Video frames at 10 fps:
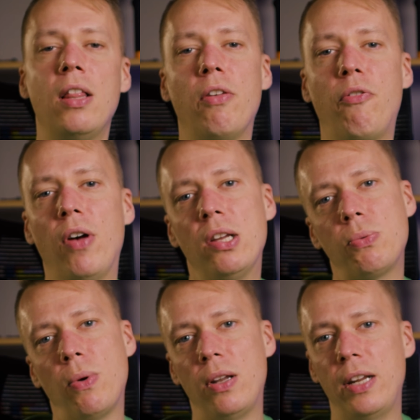The
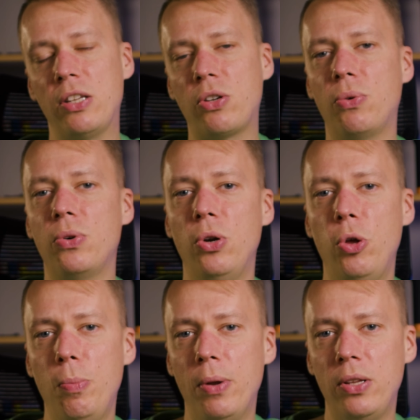first one is called
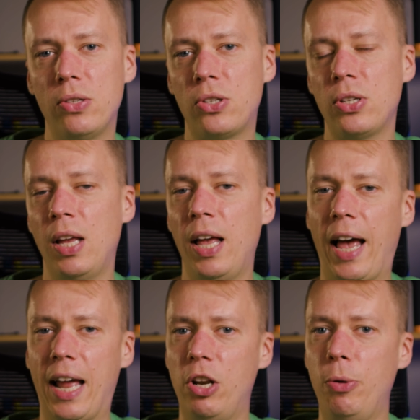luminance,
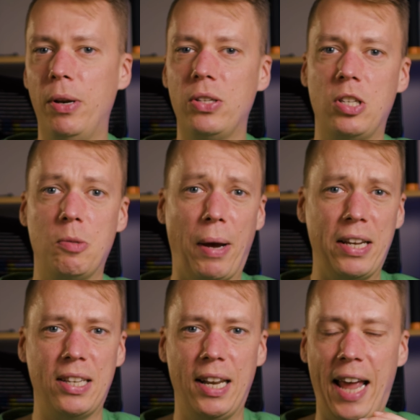and luminance is
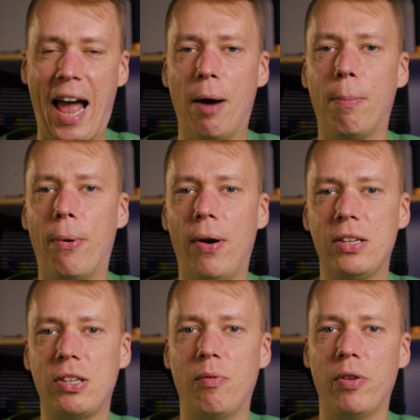basically how
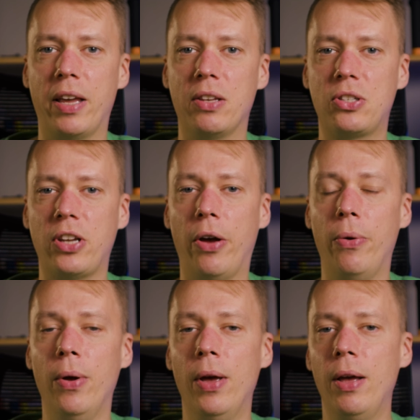bright something is.
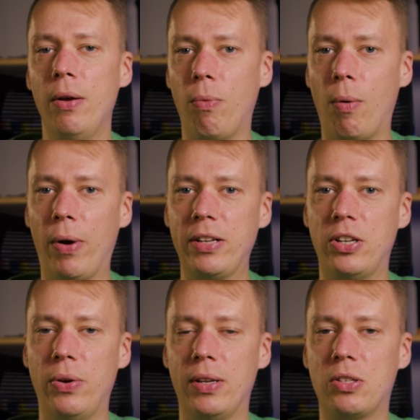So one way
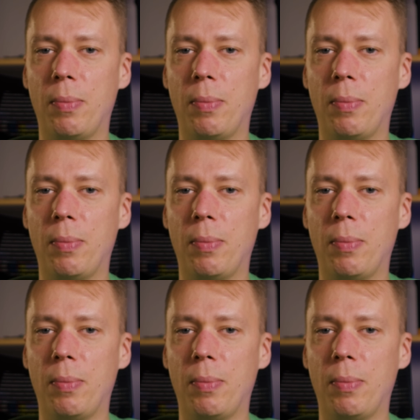to do it is